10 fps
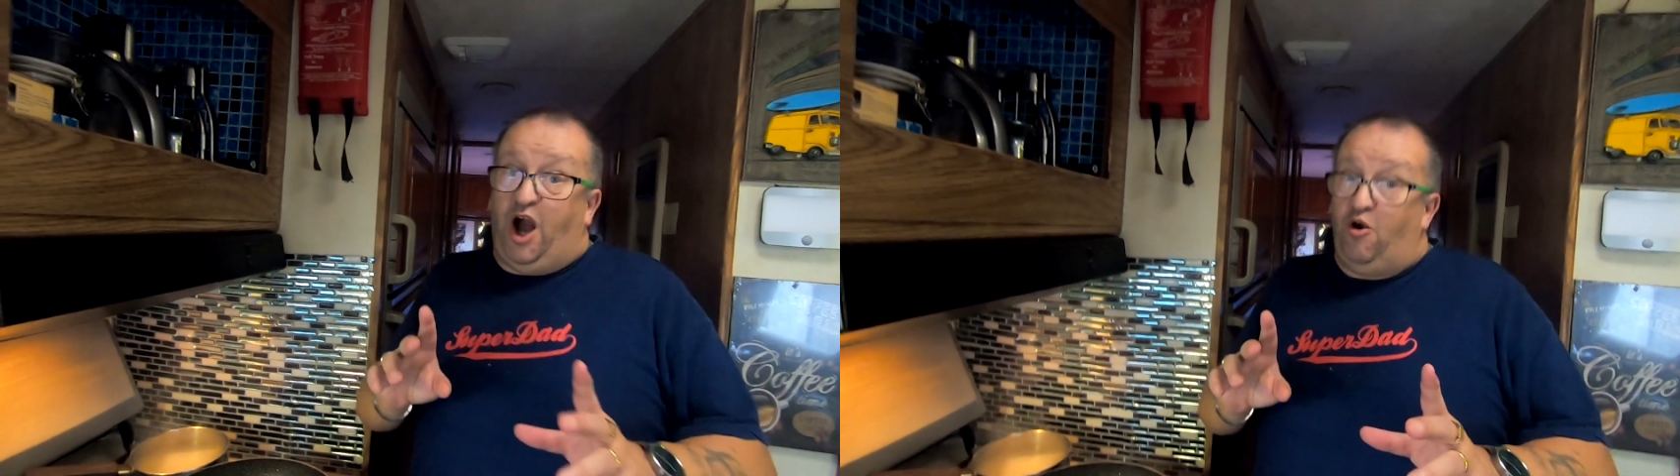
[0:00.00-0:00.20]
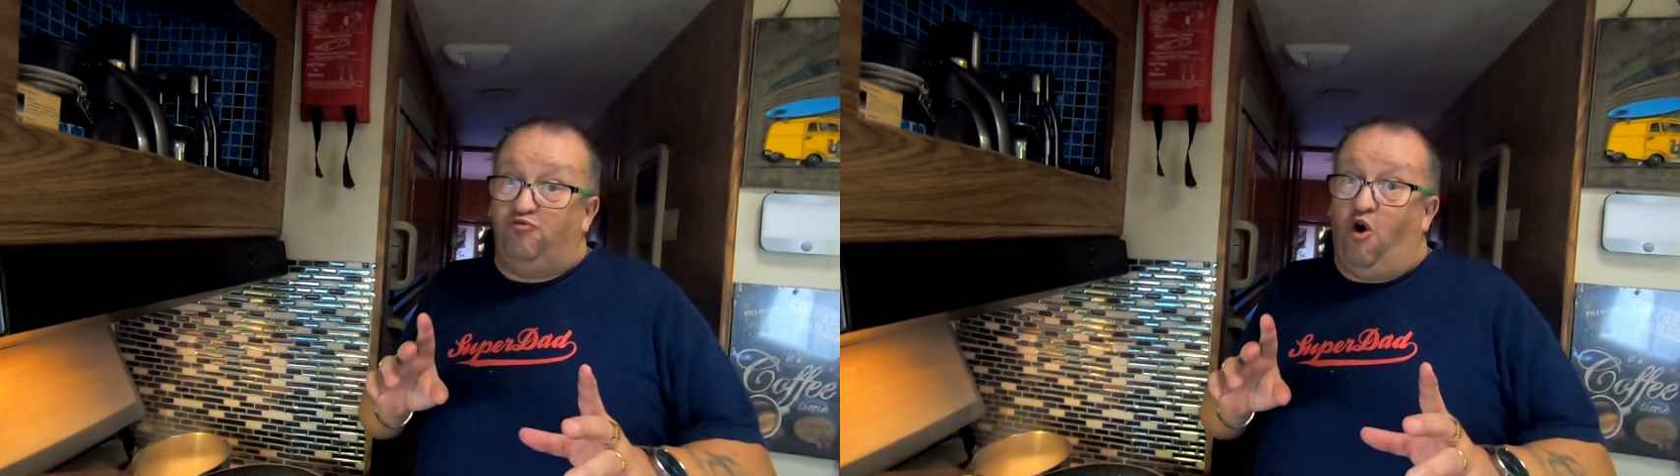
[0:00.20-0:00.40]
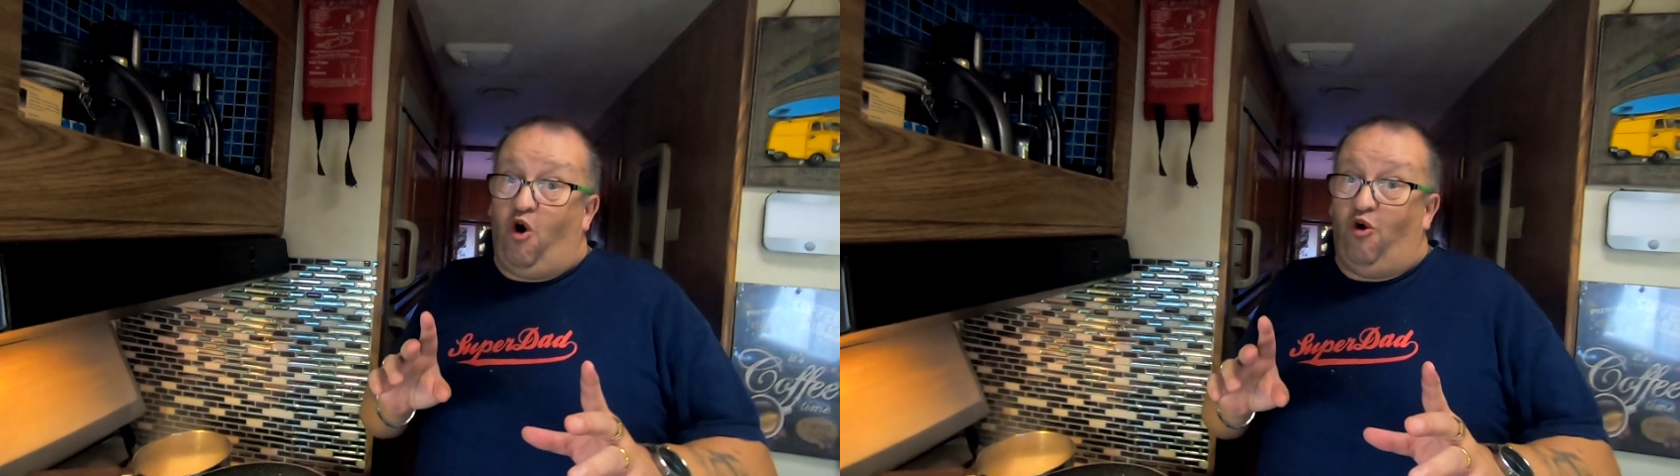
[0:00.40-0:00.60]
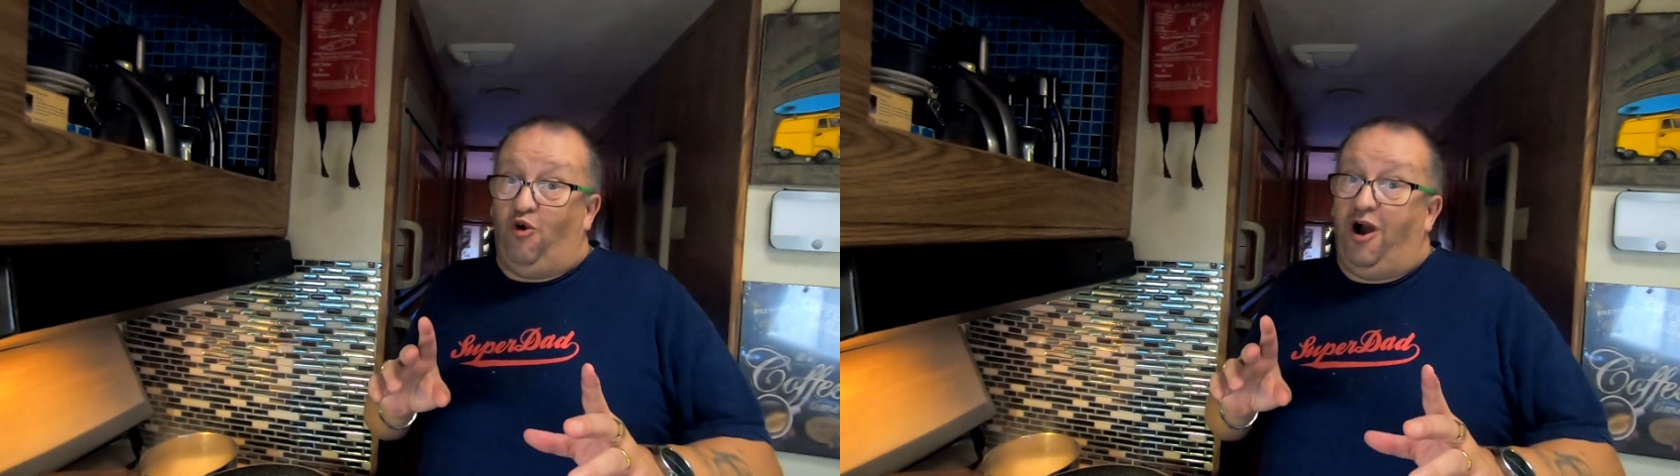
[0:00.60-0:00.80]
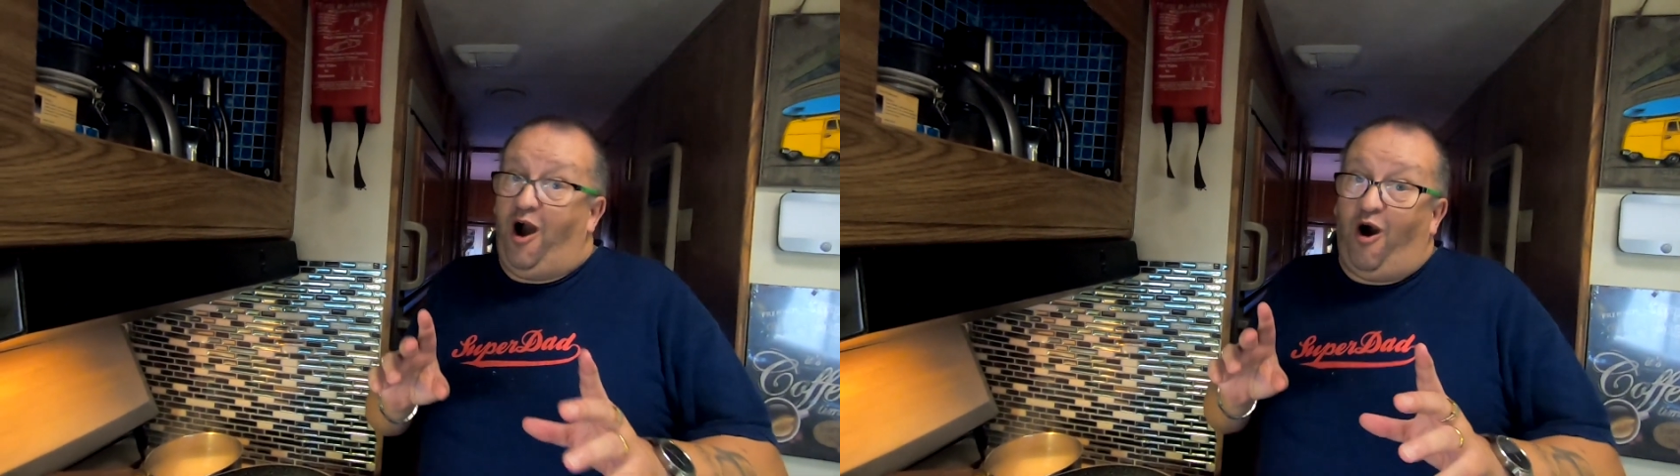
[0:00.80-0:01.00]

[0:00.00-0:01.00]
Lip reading: go wrong.